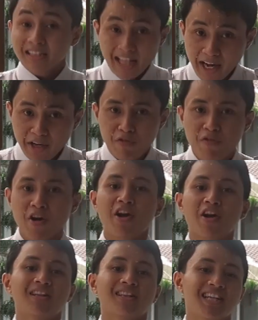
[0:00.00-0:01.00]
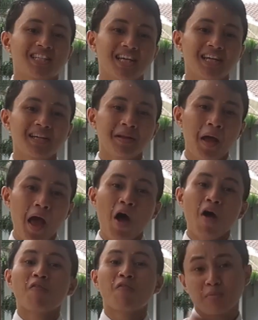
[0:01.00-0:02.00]
Thank you for your attention.
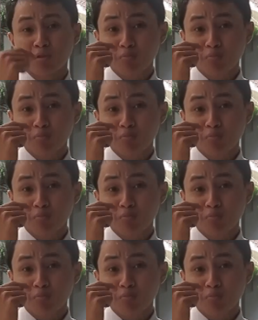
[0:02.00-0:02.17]
From